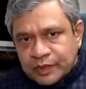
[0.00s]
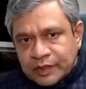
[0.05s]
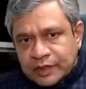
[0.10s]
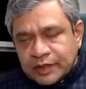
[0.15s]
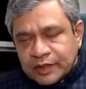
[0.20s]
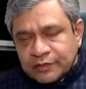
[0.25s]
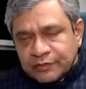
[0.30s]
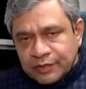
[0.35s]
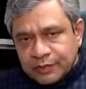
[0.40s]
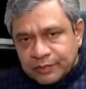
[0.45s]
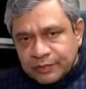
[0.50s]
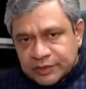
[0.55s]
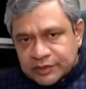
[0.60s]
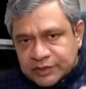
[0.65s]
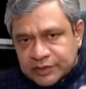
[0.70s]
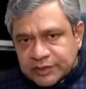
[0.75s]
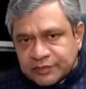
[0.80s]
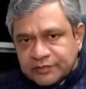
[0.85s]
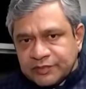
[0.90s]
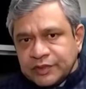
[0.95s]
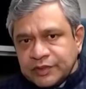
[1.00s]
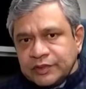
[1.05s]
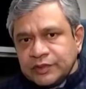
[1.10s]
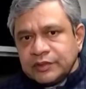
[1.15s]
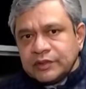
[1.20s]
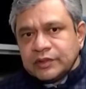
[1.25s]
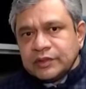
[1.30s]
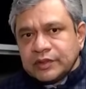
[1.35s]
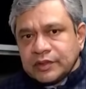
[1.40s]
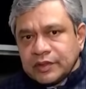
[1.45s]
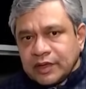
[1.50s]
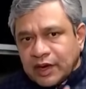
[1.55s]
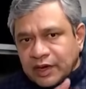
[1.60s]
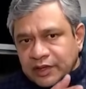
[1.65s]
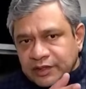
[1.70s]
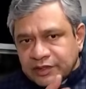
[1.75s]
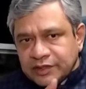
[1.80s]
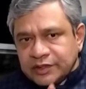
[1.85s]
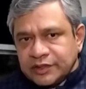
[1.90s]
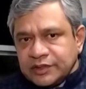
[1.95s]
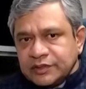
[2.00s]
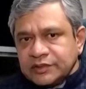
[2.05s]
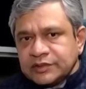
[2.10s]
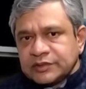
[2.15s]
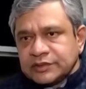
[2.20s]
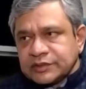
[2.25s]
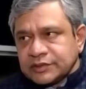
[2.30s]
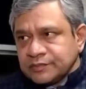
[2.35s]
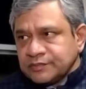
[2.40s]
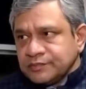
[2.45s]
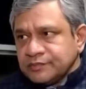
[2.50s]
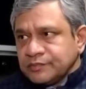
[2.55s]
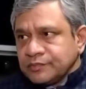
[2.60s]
there will be 7 arteries